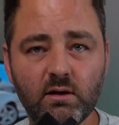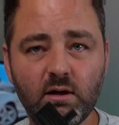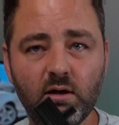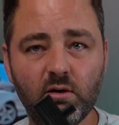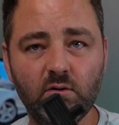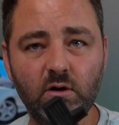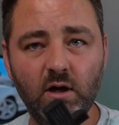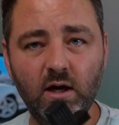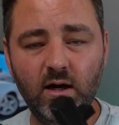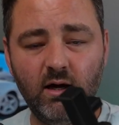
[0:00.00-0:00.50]

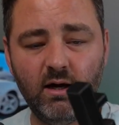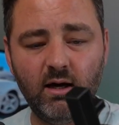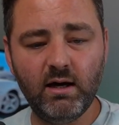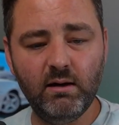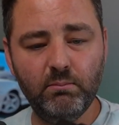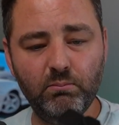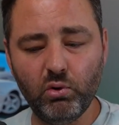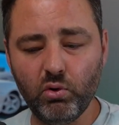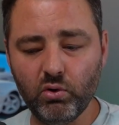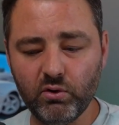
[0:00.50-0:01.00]
Now,
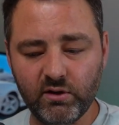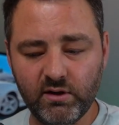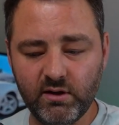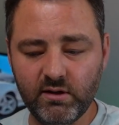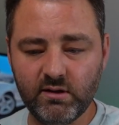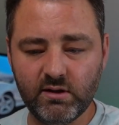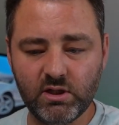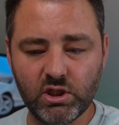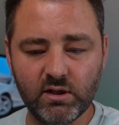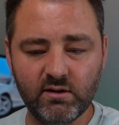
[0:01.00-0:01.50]
I bought
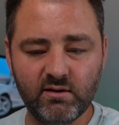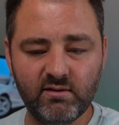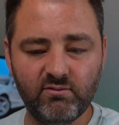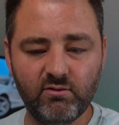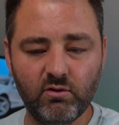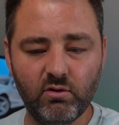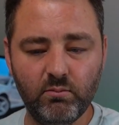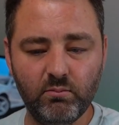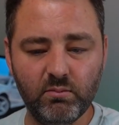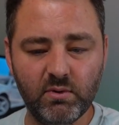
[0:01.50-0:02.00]
this just
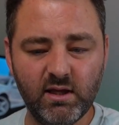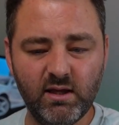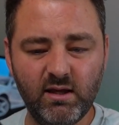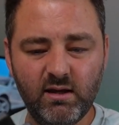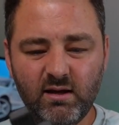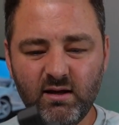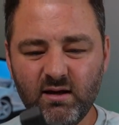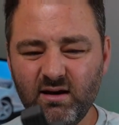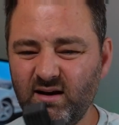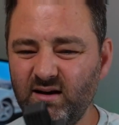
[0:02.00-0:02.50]
from,
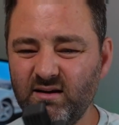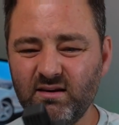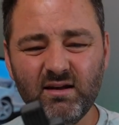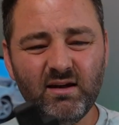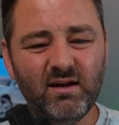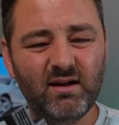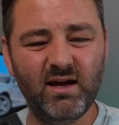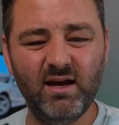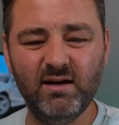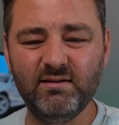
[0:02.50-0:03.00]
I
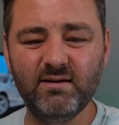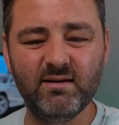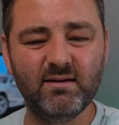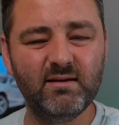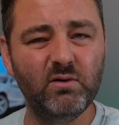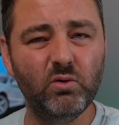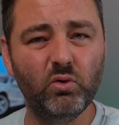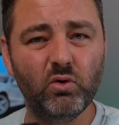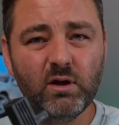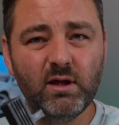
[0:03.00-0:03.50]
think,
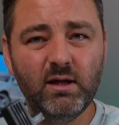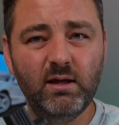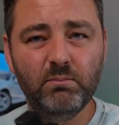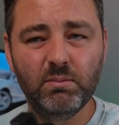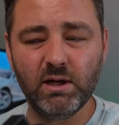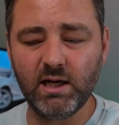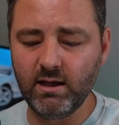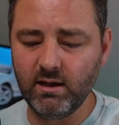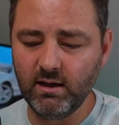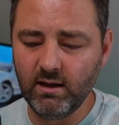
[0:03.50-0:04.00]
Etsy or
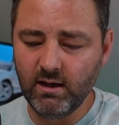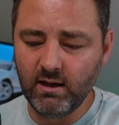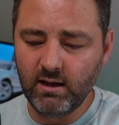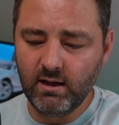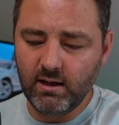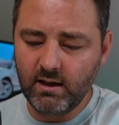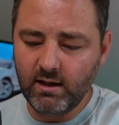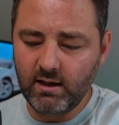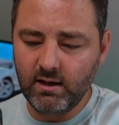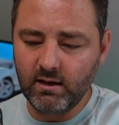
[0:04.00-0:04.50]
eBay,
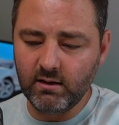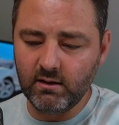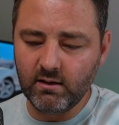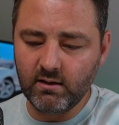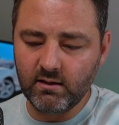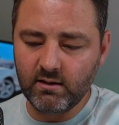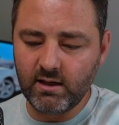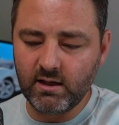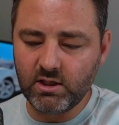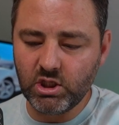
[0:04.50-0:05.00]
and
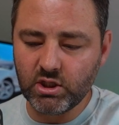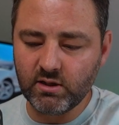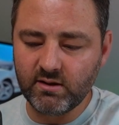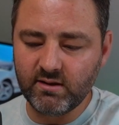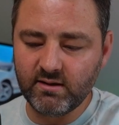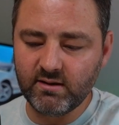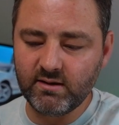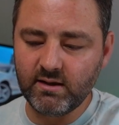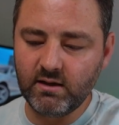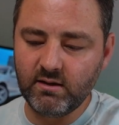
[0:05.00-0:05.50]
that
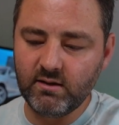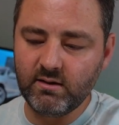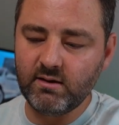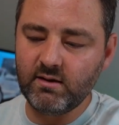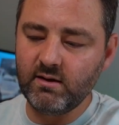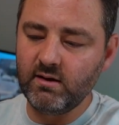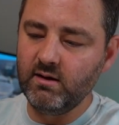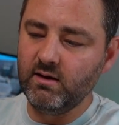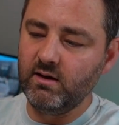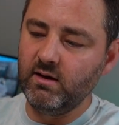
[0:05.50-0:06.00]
just
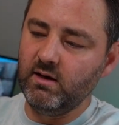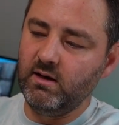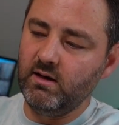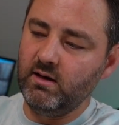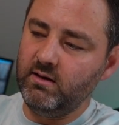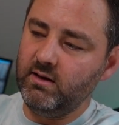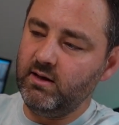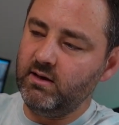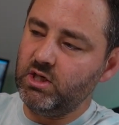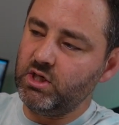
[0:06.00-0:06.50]
sits
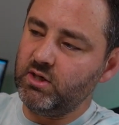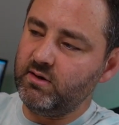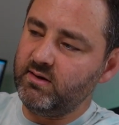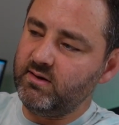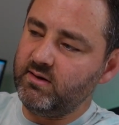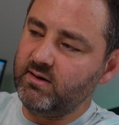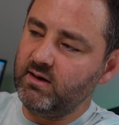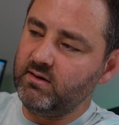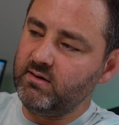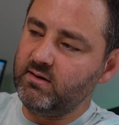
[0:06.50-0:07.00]

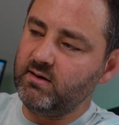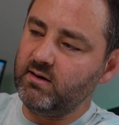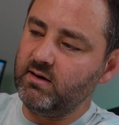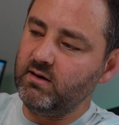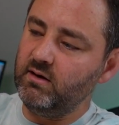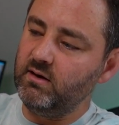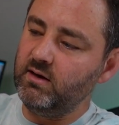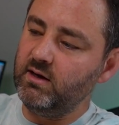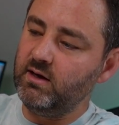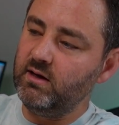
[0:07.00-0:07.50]

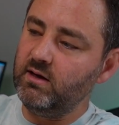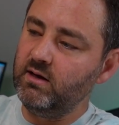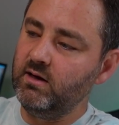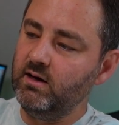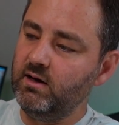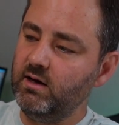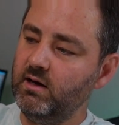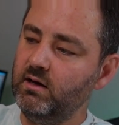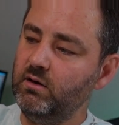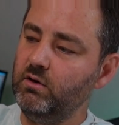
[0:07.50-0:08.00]
in there.
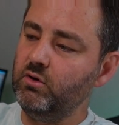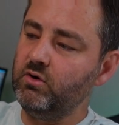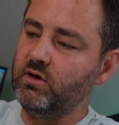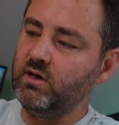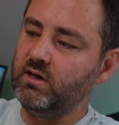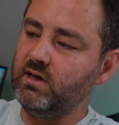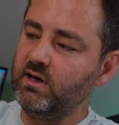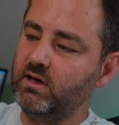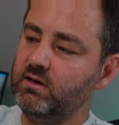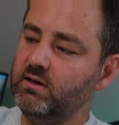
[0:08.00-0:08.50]
And look
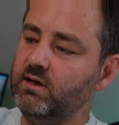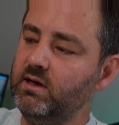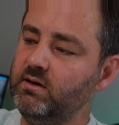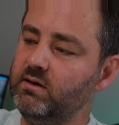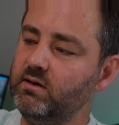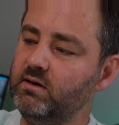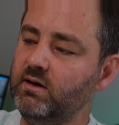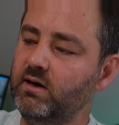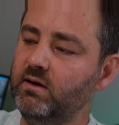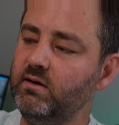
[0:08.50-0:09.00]
at that.
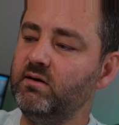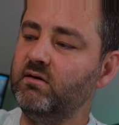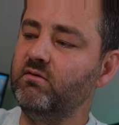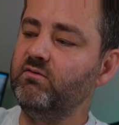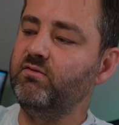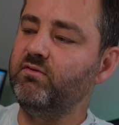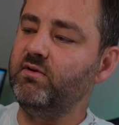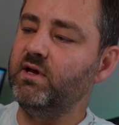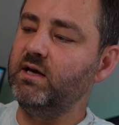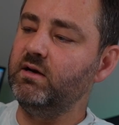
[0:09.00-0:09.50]
That's nice and
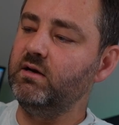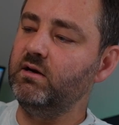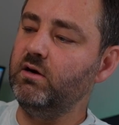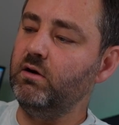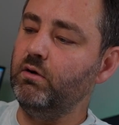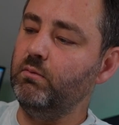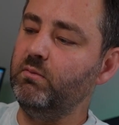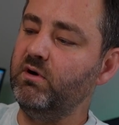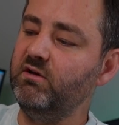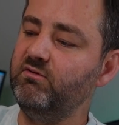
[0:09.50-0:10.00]
flat
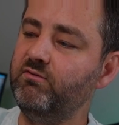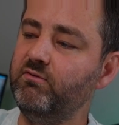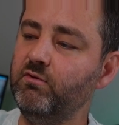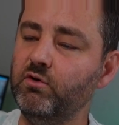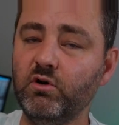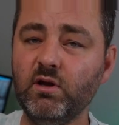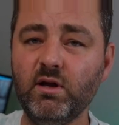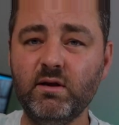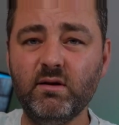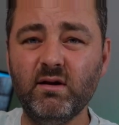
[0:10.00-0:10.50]
now. My
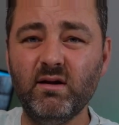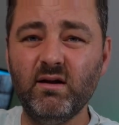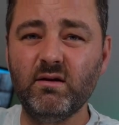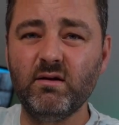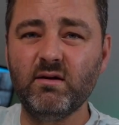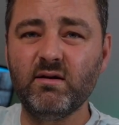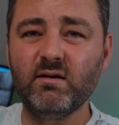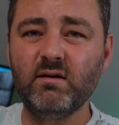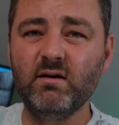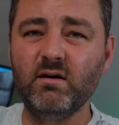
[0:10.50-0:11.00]
foot doesn't
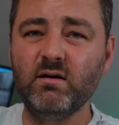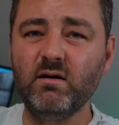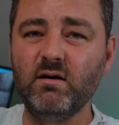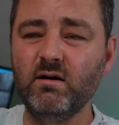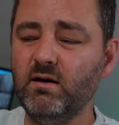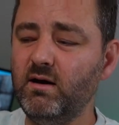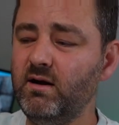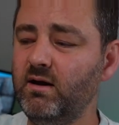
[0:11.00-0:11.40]
get stuck.